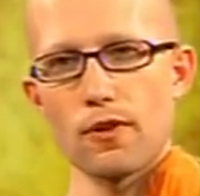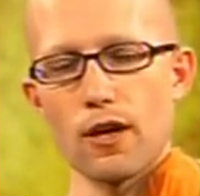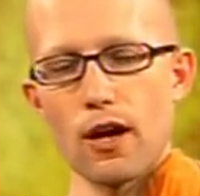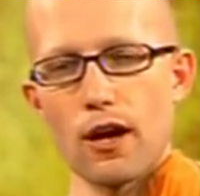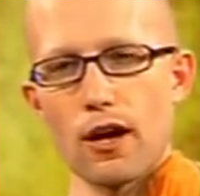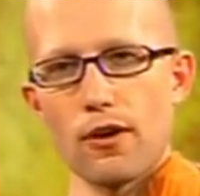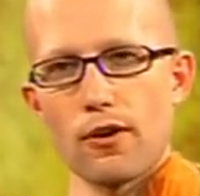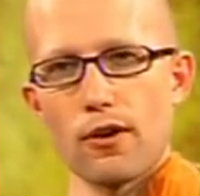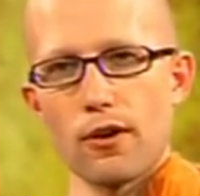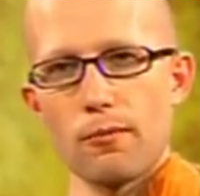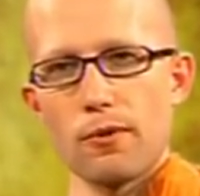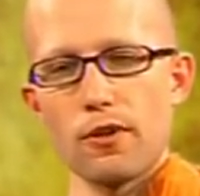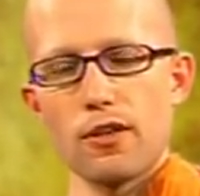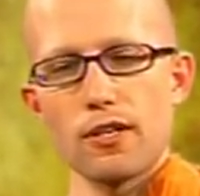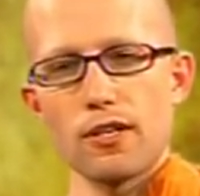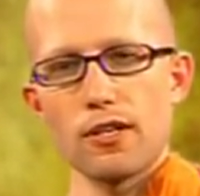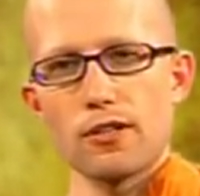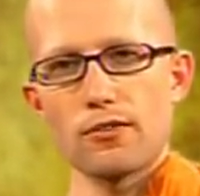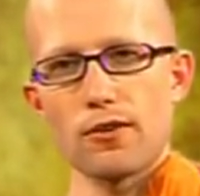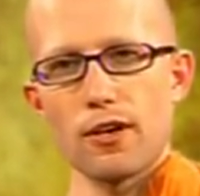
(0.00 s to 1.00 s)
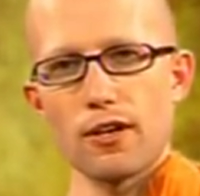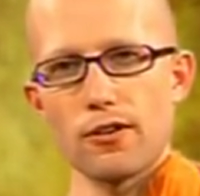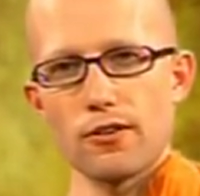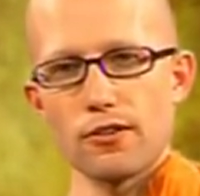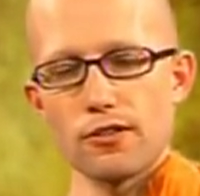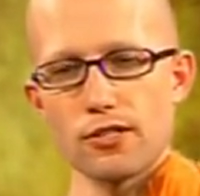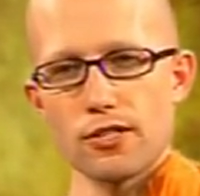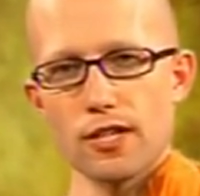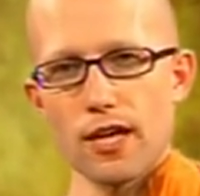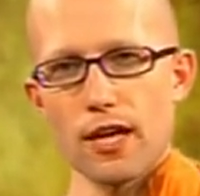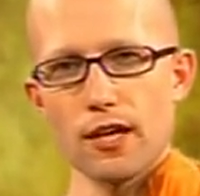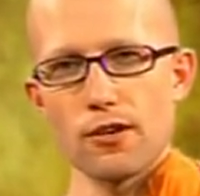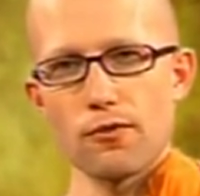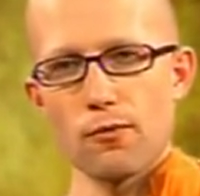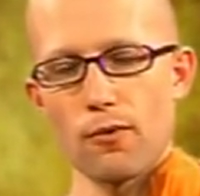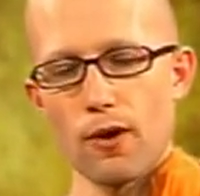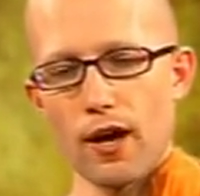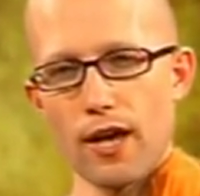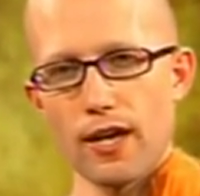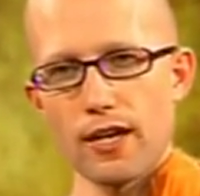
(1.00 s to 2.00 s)
our ability to
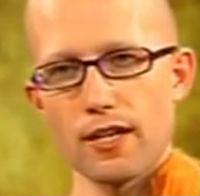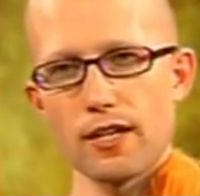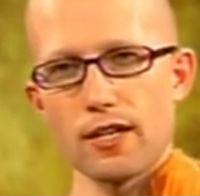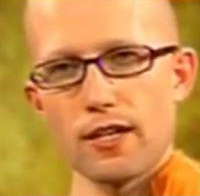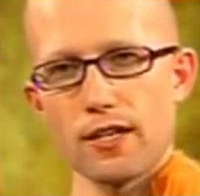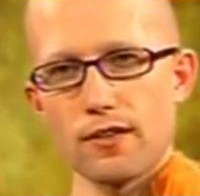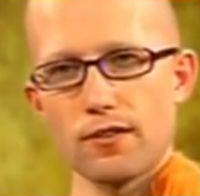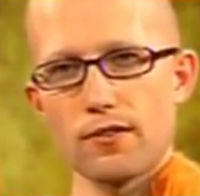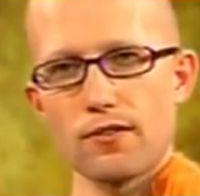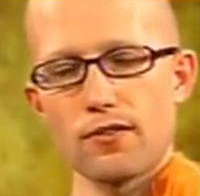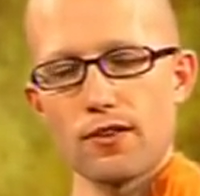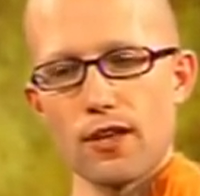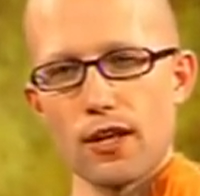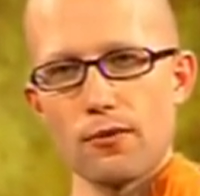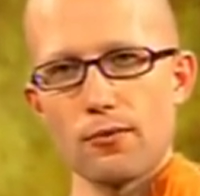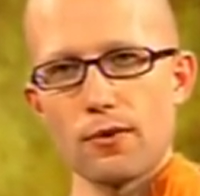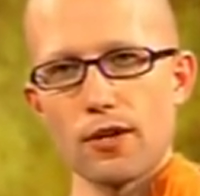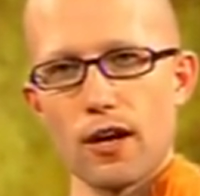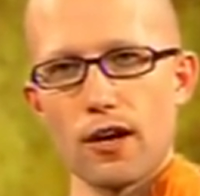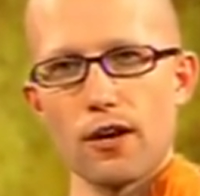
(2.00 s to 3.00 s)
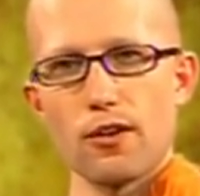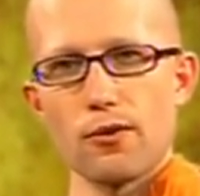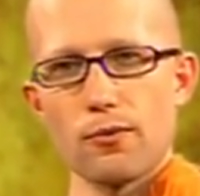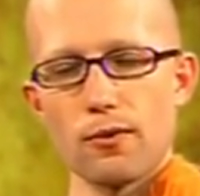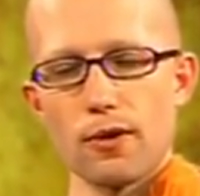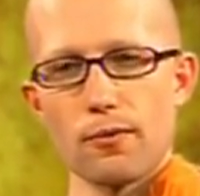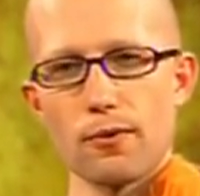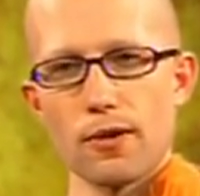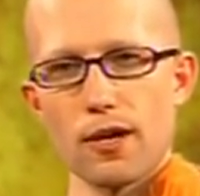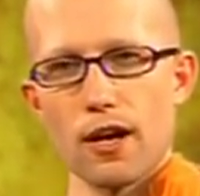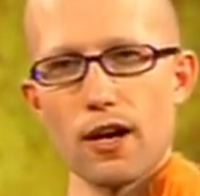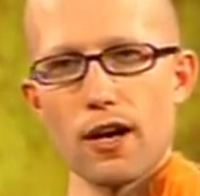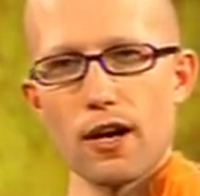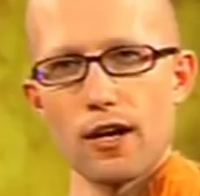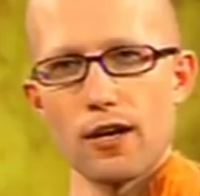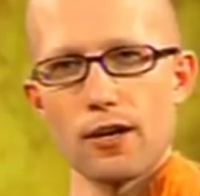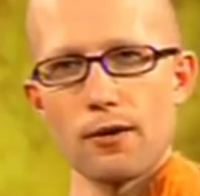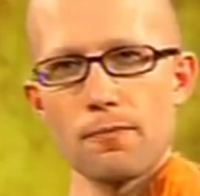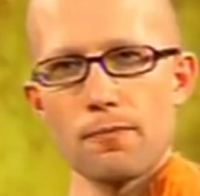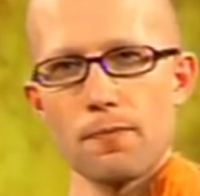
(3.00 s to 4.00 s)
understand why it is that we are the way we
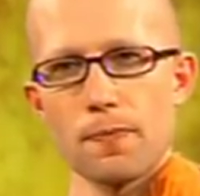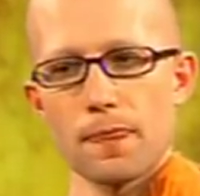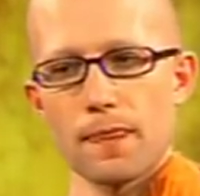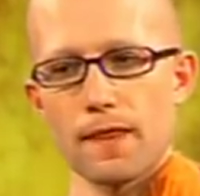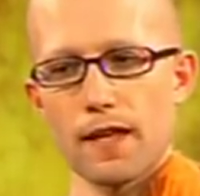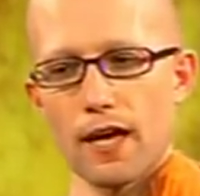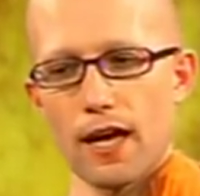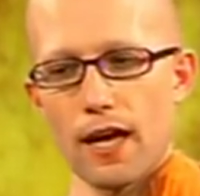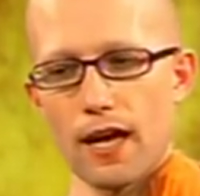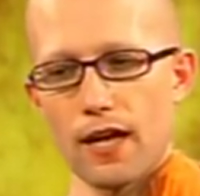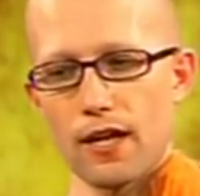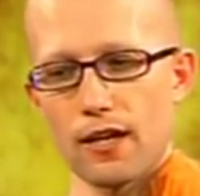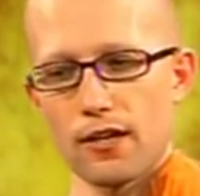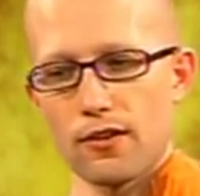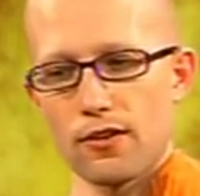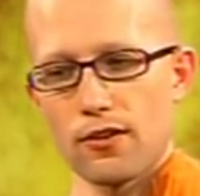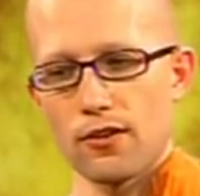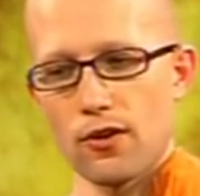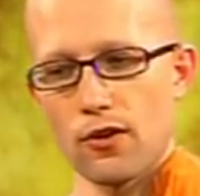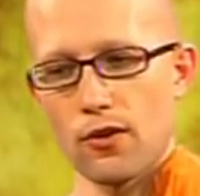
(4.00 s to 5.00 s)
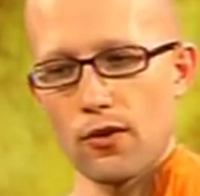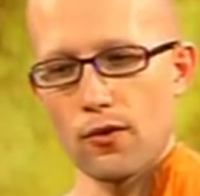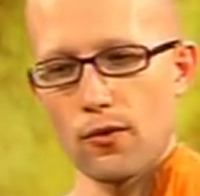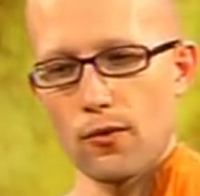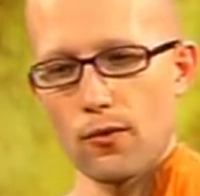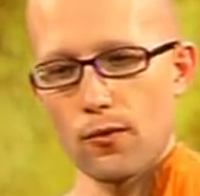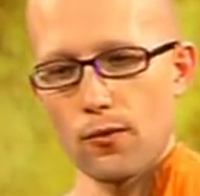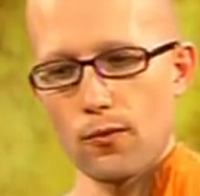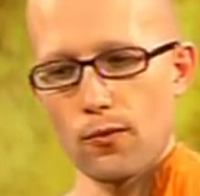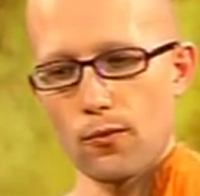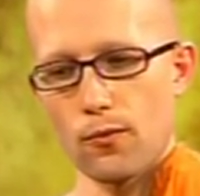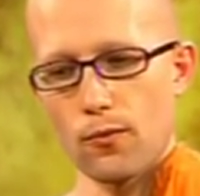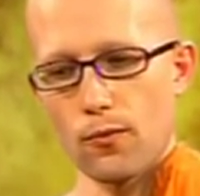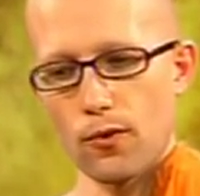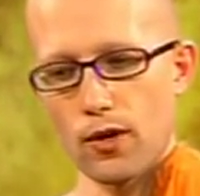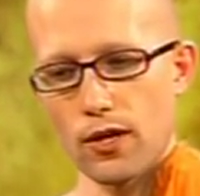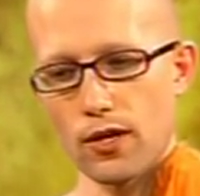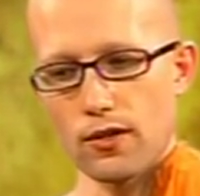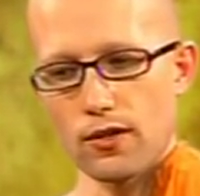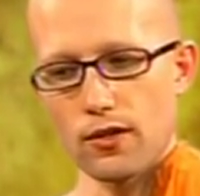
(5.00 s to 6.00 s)
are and
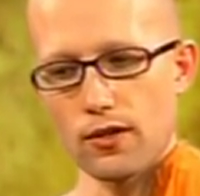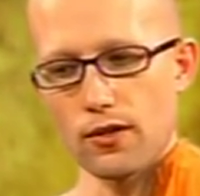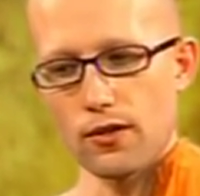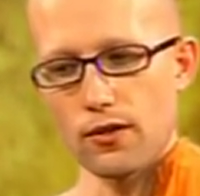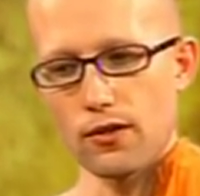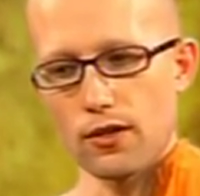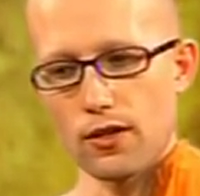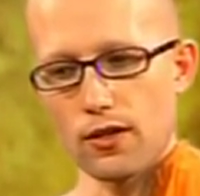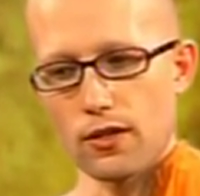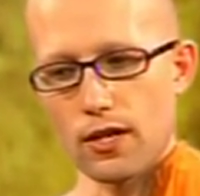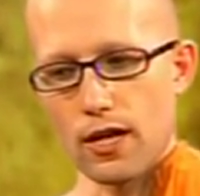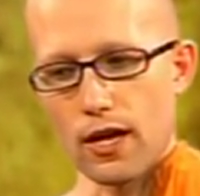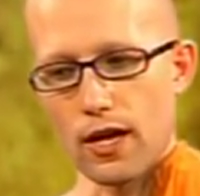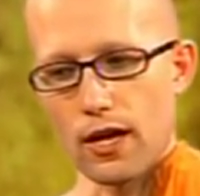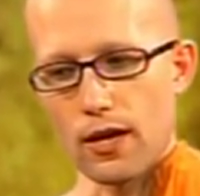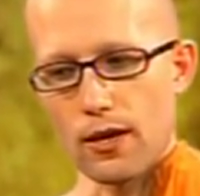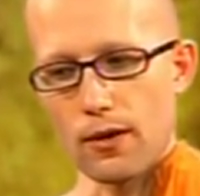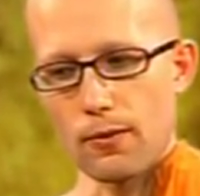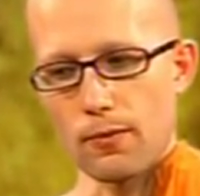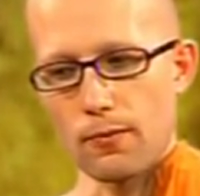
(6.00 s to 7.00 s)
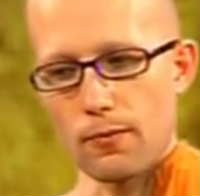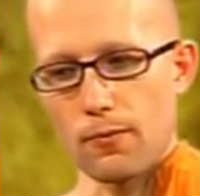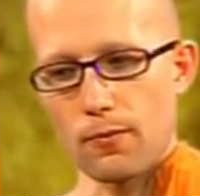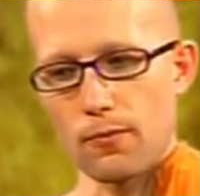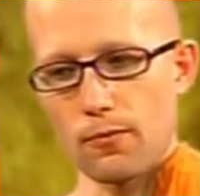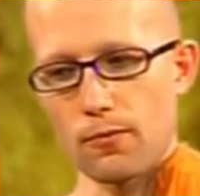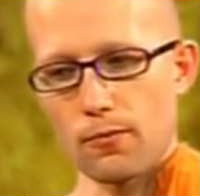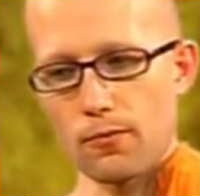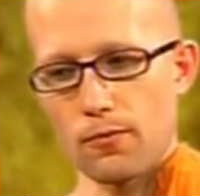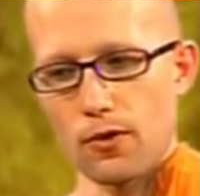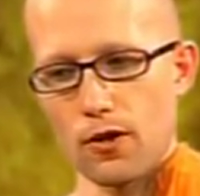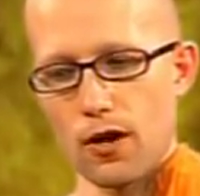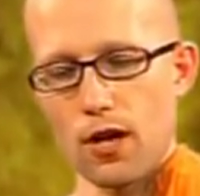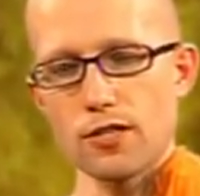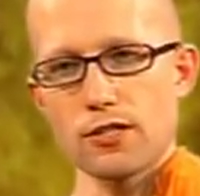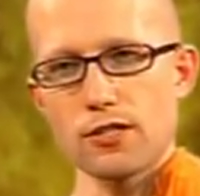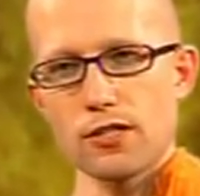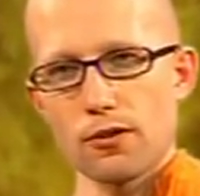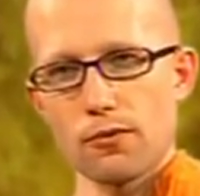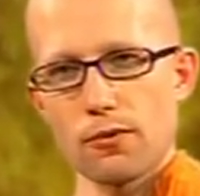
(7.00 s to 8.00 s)
what uh,
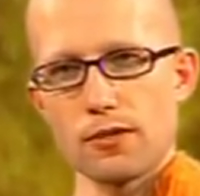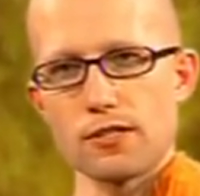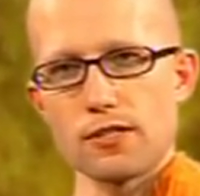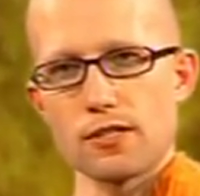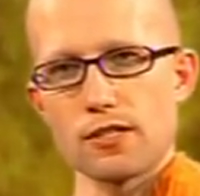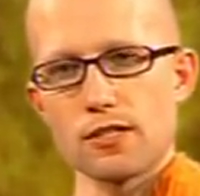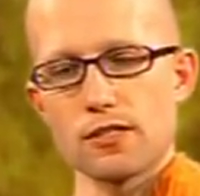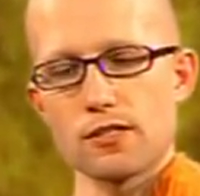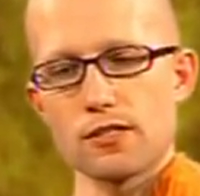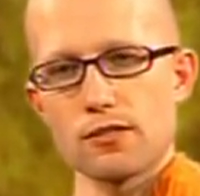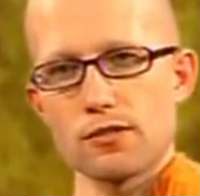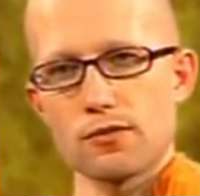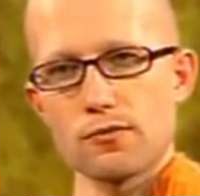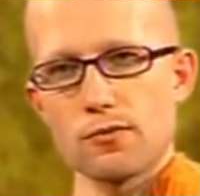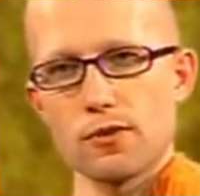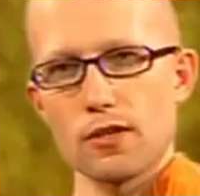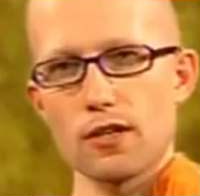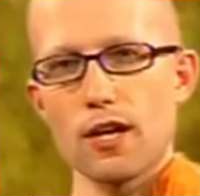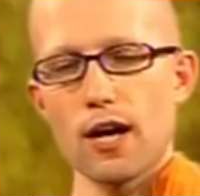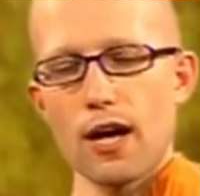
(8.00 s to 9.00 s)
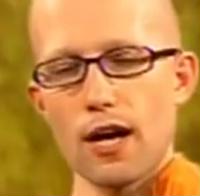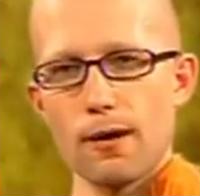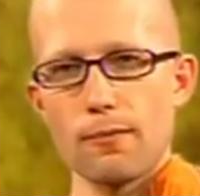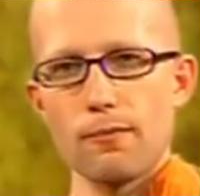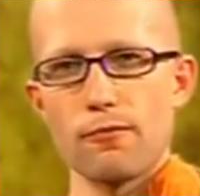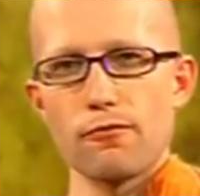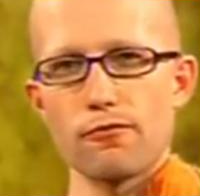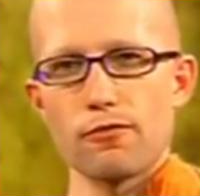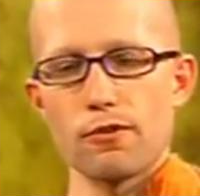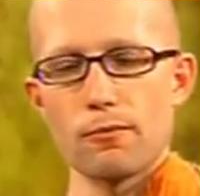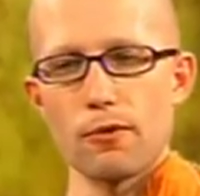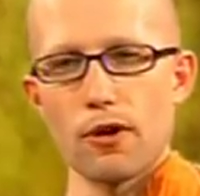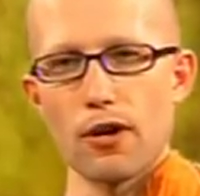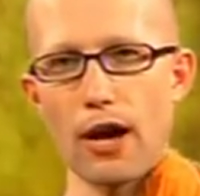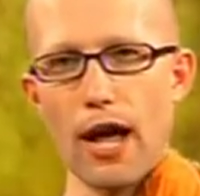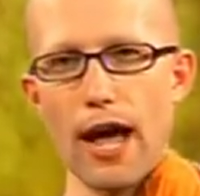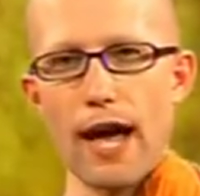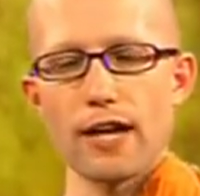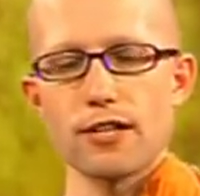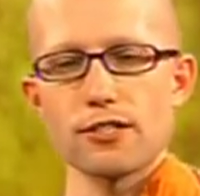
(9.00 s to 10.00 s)
consequences will come from
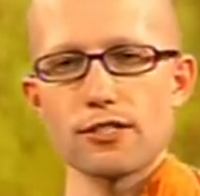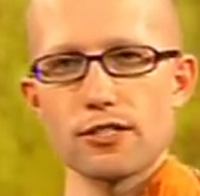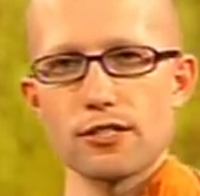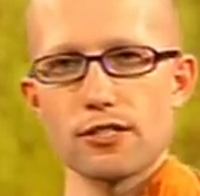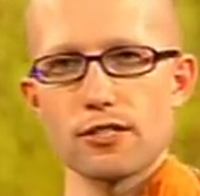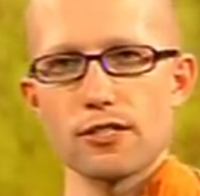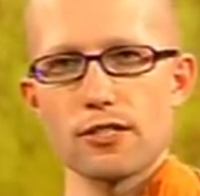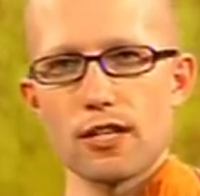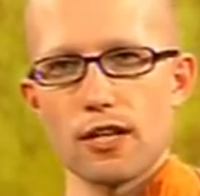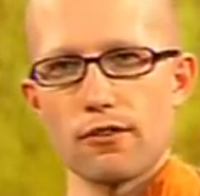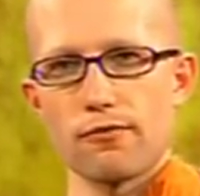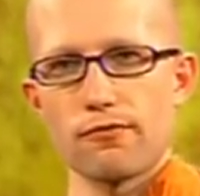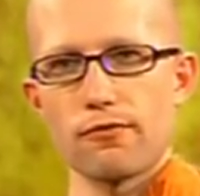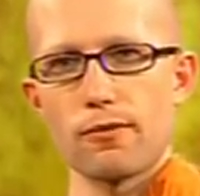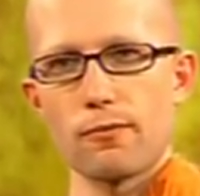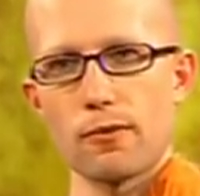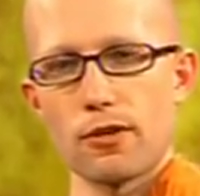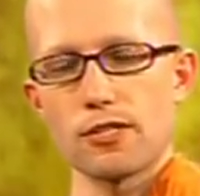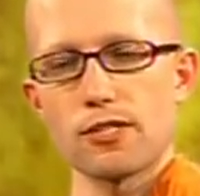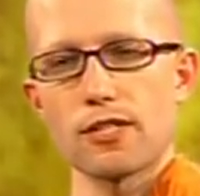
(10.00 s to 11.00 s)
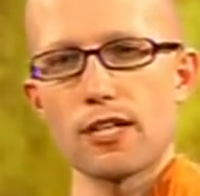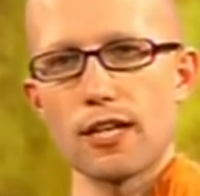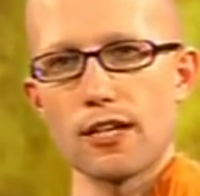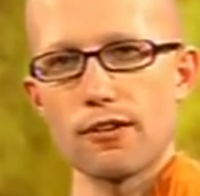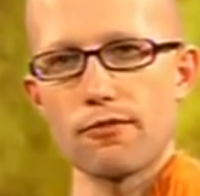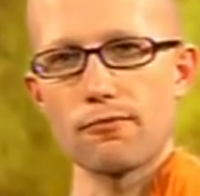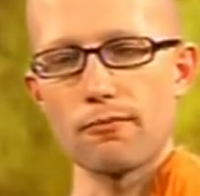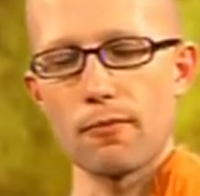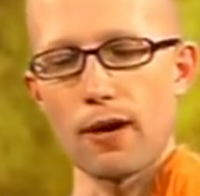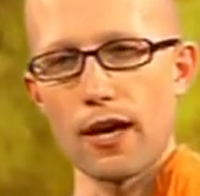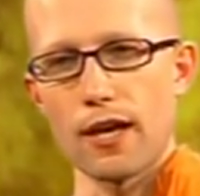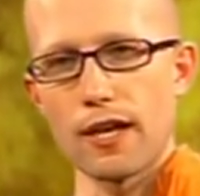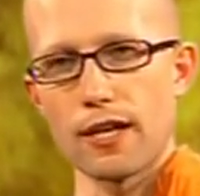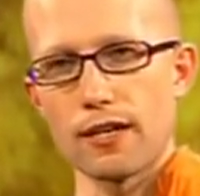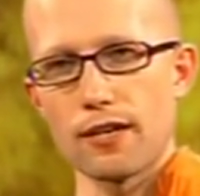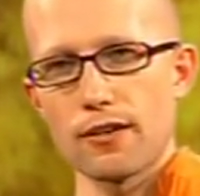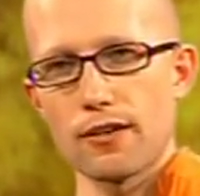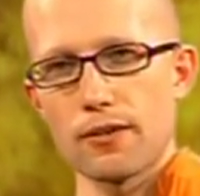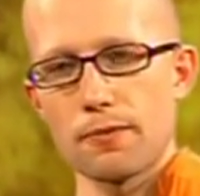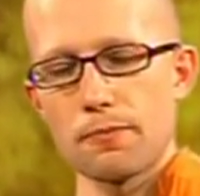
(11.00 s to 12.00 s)
our actions and from our state of mind.